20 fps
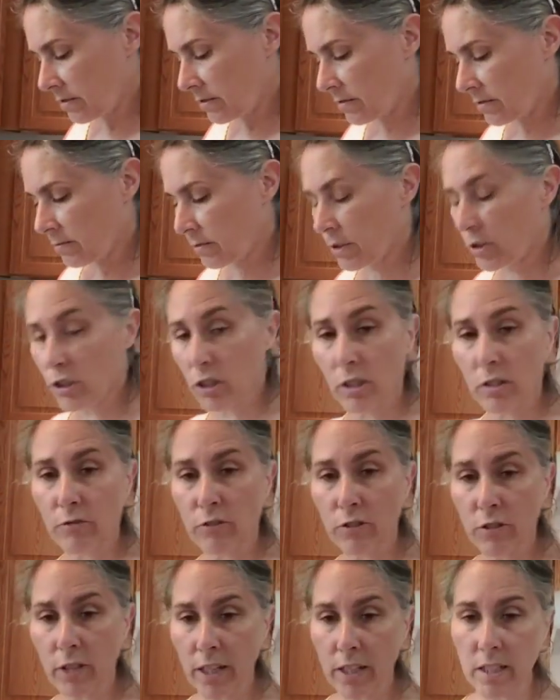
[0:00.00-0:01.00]
Would
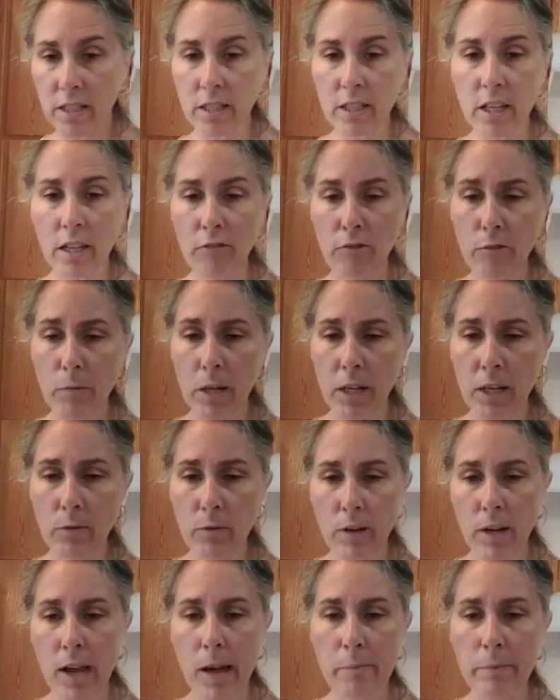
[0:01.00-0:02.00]
Jennifer like to tell everybody
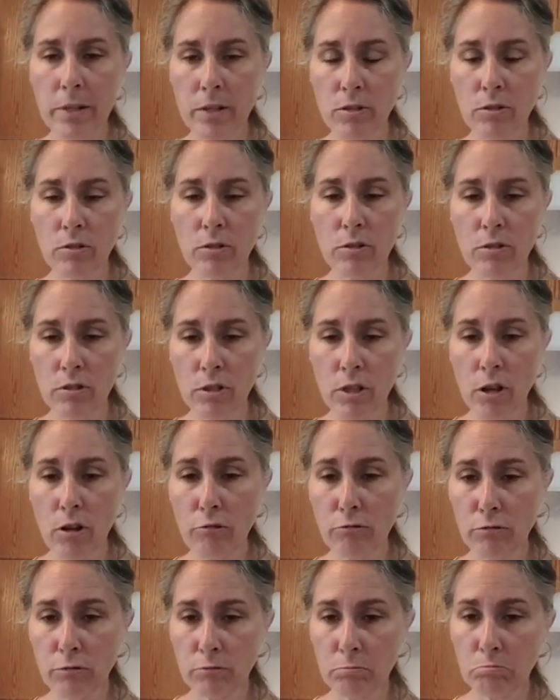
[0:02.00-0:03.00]
what happened to
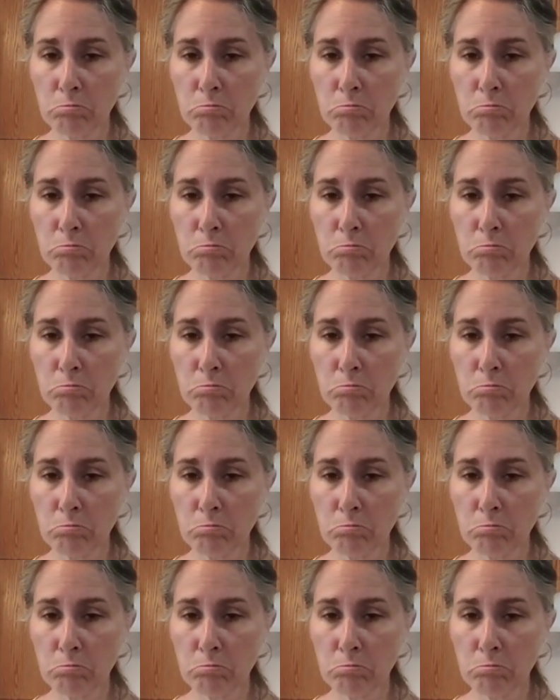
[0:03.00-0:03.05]
herself?